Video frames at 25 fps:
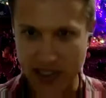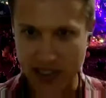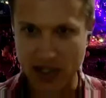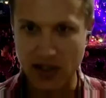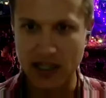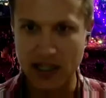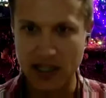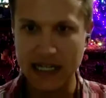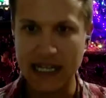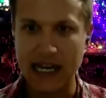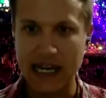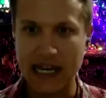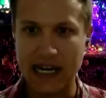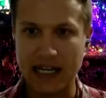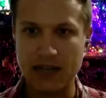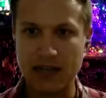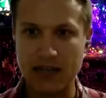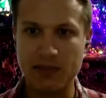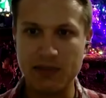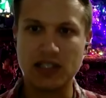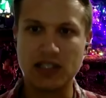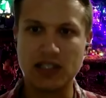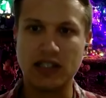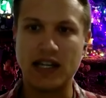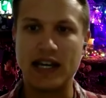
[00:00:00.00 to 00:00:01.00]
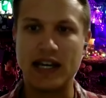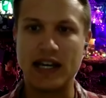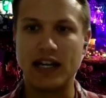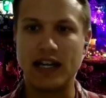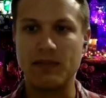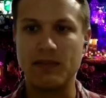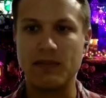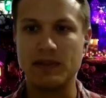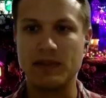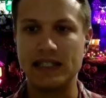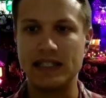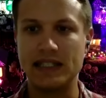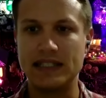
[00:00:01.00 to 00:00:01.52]
there any item in the
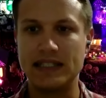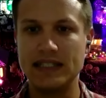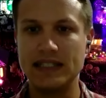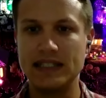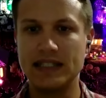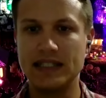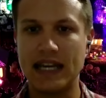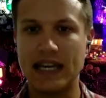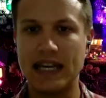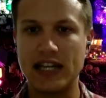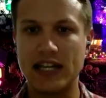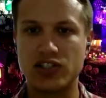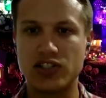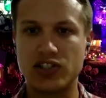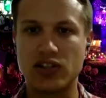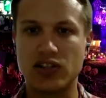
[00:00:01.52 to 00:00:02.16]
lineup that didn't catch